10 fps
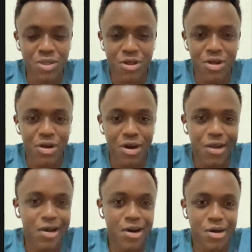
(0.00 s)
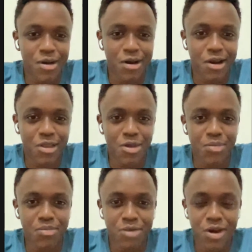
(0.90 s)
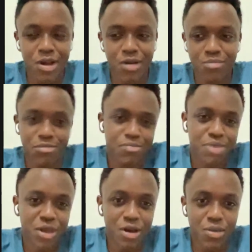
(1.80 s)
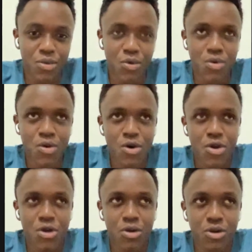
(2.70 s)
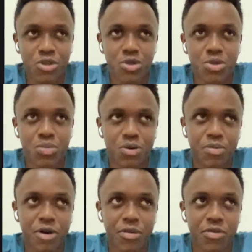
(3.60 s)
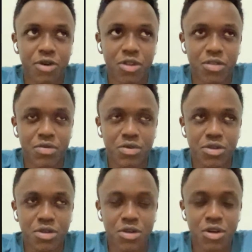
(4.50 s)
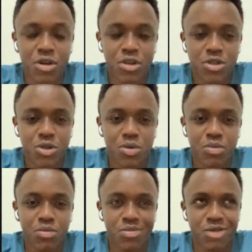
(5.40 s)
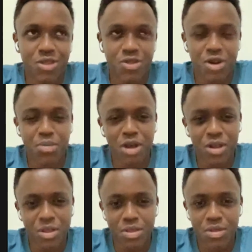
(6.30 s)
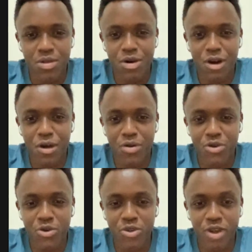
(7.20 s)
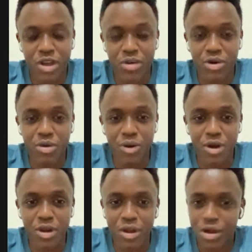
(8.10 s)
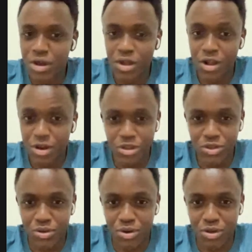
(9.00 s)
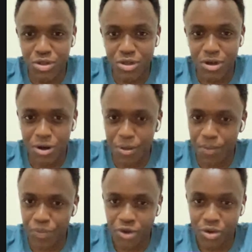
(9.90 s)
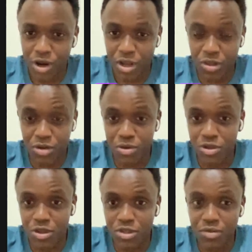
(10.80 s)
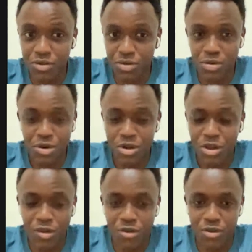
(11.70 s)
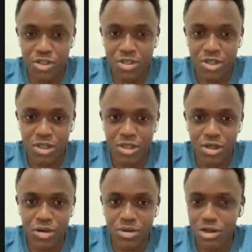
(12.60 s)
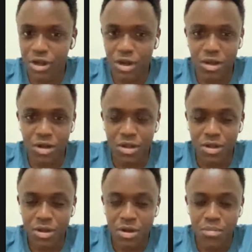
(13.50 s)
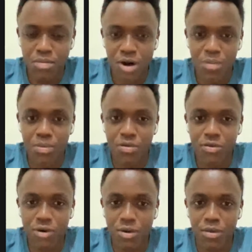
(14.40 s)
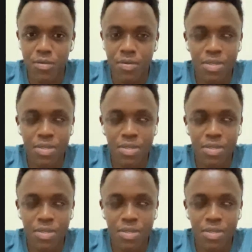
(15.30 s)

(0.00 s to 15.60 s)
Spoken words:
with another peer who is also preparing for interviews. So the three main resources I can recommend are LeetCode, cracking the coding interview if you're just starting out, and Prompt for